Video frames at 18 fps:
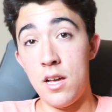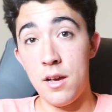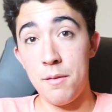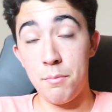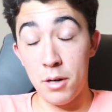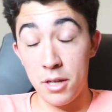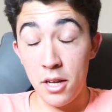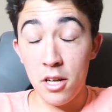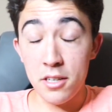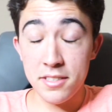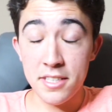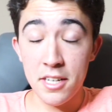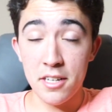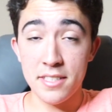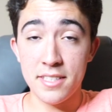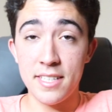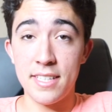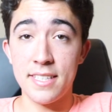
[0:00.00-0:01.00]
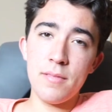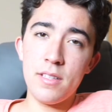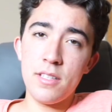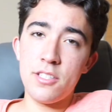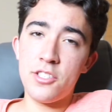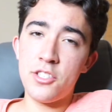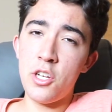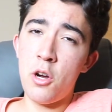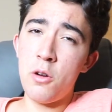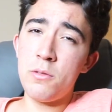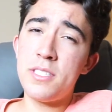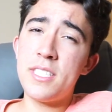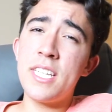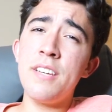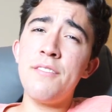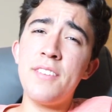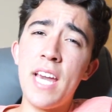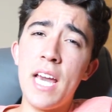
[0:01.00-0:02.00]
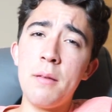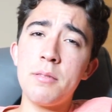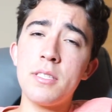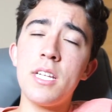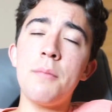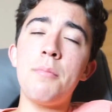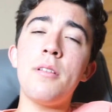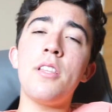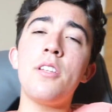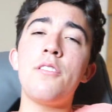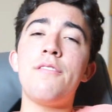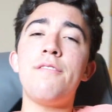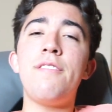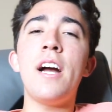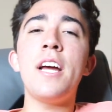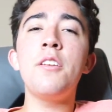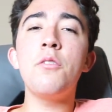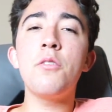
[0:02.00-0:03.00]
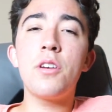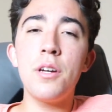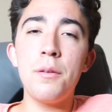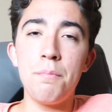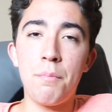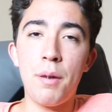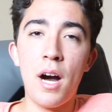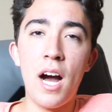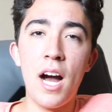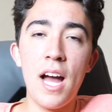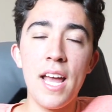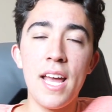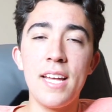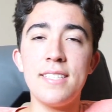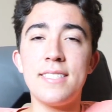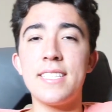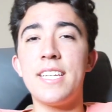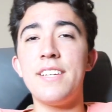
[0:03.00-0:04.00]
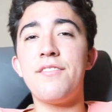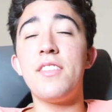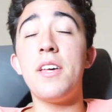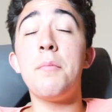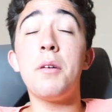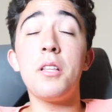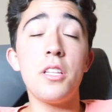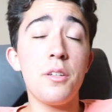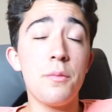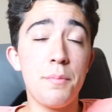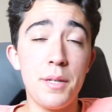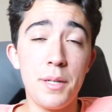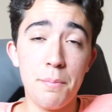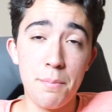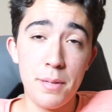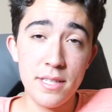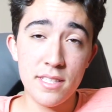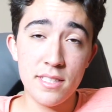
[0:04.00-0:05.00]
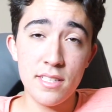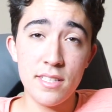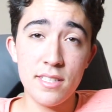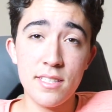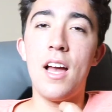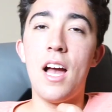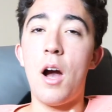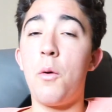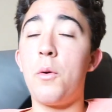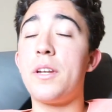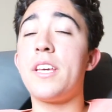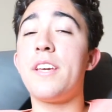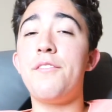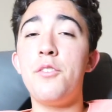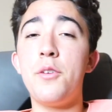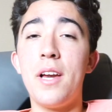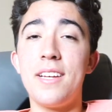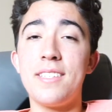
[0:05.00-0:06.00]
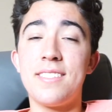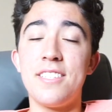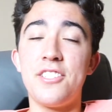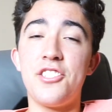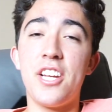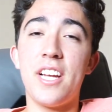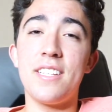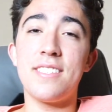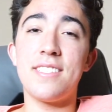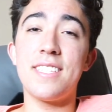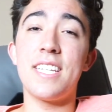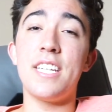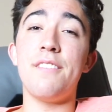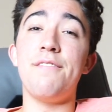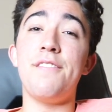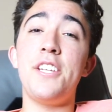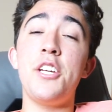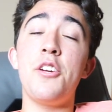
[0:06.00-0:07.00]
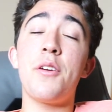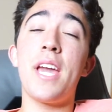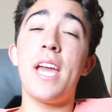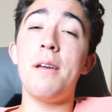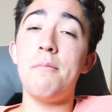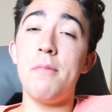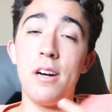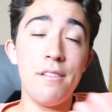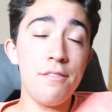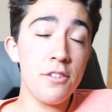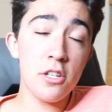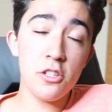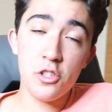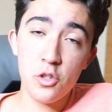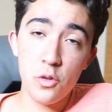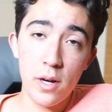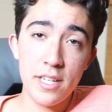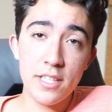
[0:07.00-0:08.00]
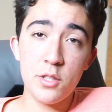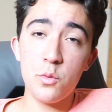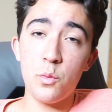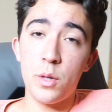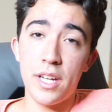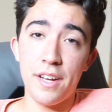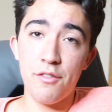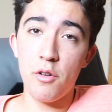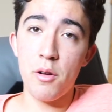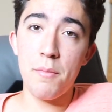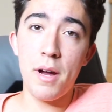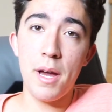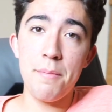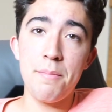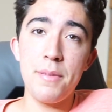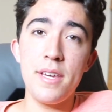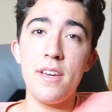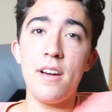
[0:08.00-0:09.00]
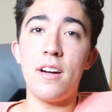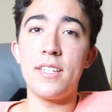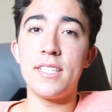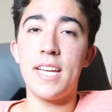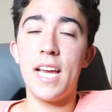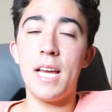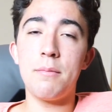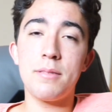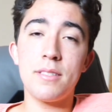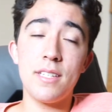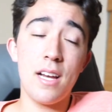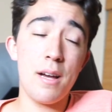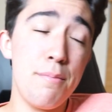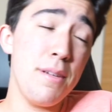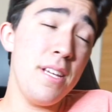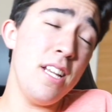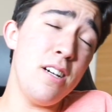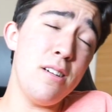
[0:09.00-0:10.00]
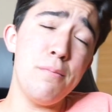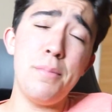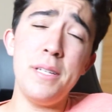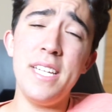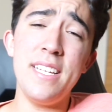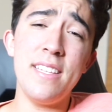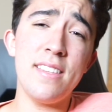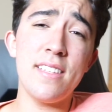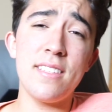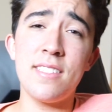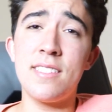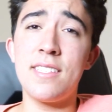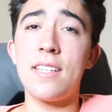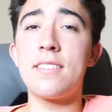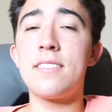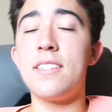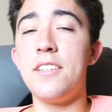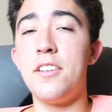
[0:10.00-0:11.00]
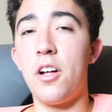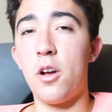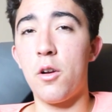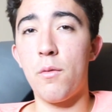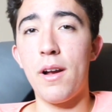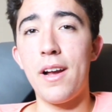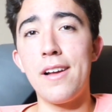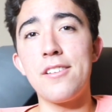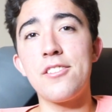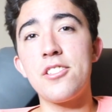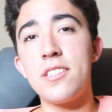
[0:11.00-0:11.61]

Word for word: But in all seriousness, so to give GameStop a little final goodbye and to give them a little bit of business, I want to give you guys the chance to get a video game of your choice, whatever it might be on GameStop, you know, beneath the $60 range.